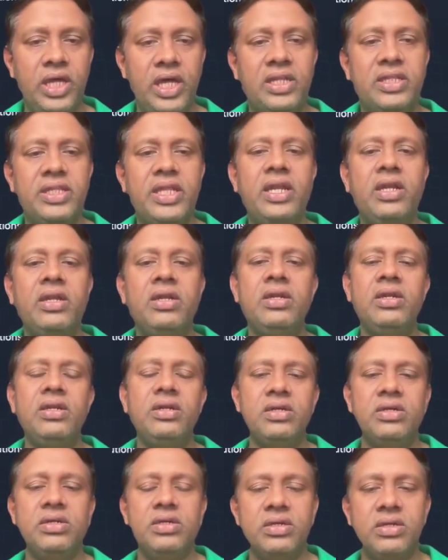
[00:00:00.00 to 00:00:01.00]
And then
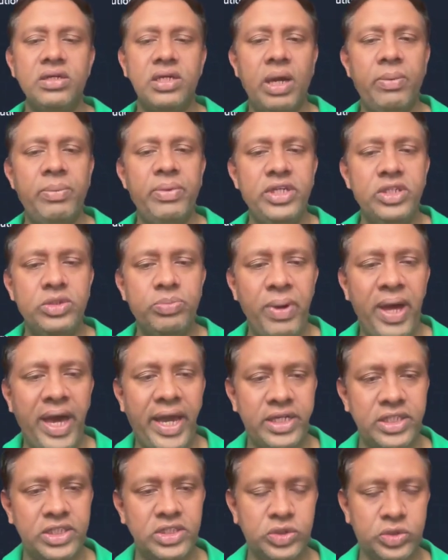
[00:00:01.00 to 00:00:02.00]
coming
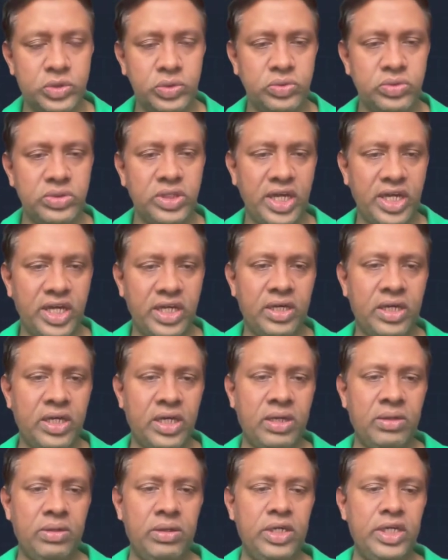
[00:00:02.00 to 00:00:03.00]
back to
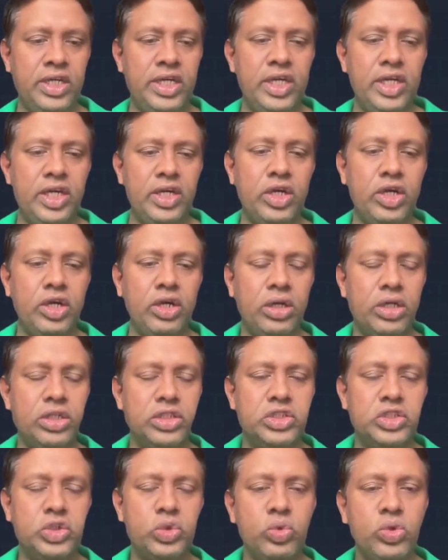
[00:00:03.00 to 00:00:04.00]
the
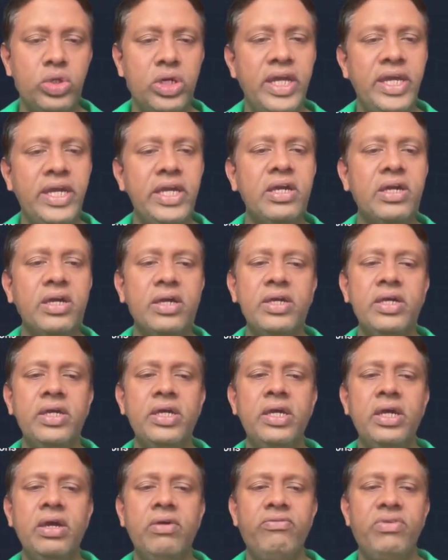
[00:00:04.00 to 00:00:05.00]
tooling,
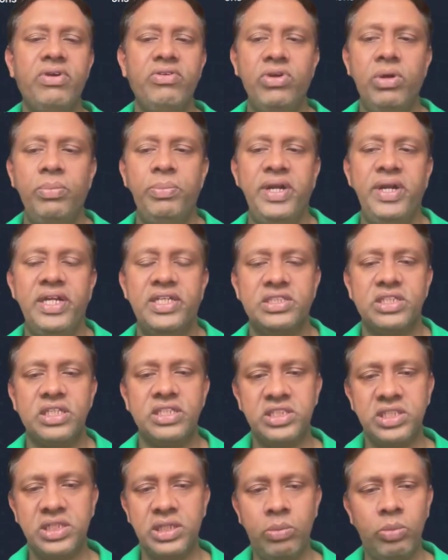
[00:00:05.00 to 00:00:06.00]
we will be
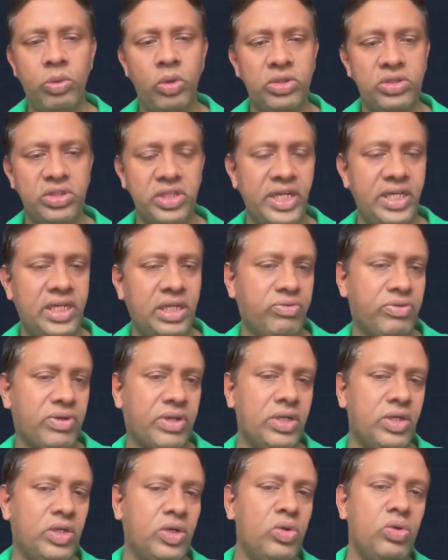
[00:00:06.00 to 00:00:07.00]
discussing about 3
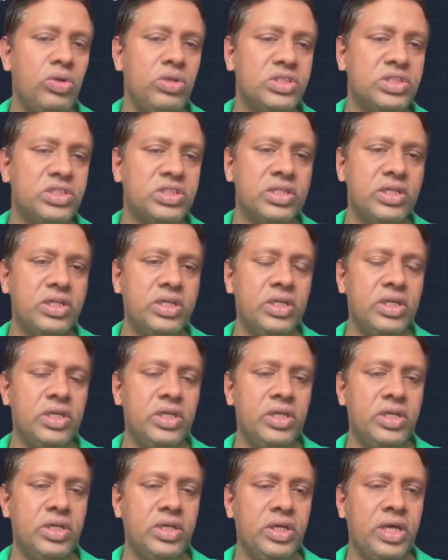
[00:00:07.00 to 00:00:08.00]
different tools.
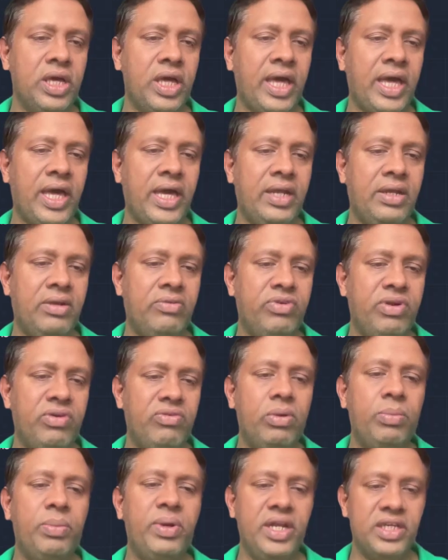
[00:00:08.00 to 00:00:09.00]
And we
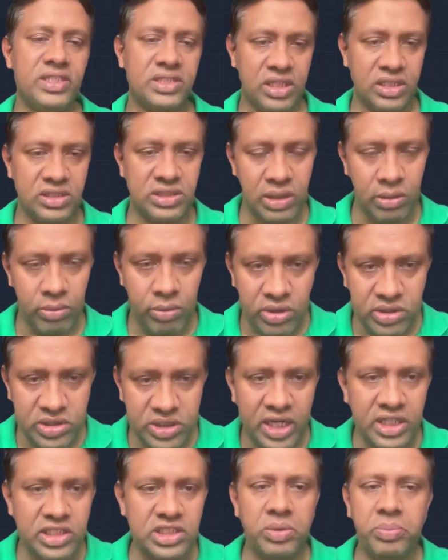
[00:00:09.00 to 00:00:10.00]
will be discussing about
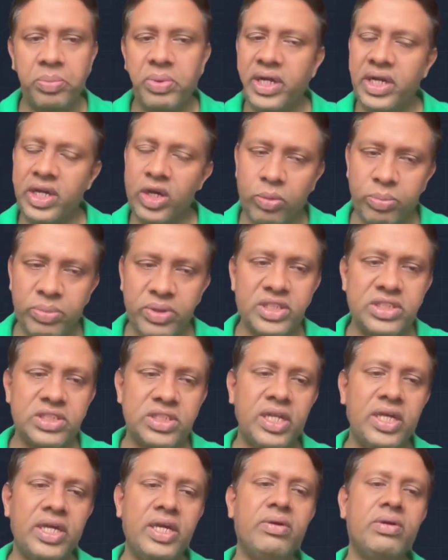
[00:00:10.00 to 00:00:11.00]
ChatGPT,
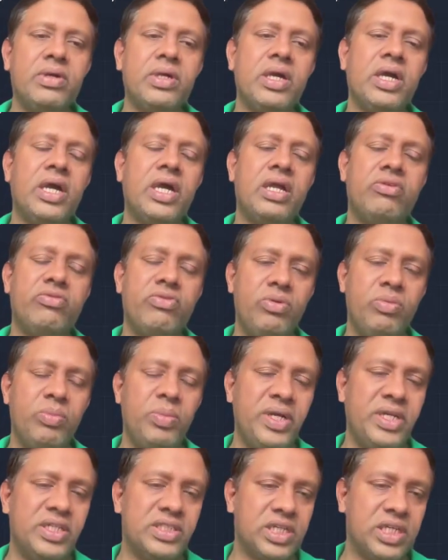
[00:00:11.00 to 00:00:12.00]
obviously, and we will
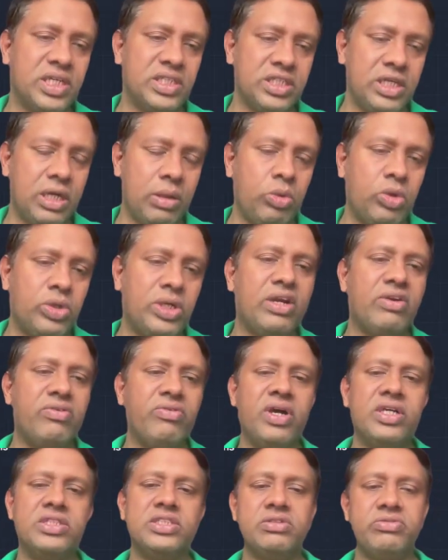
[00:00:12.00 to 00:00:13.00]
be discussing about
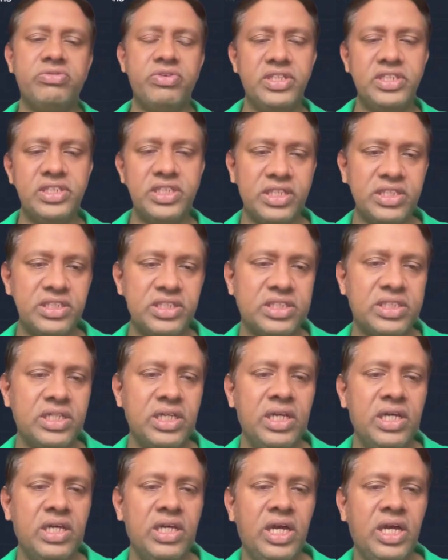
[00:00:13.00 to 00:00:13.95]
advanced features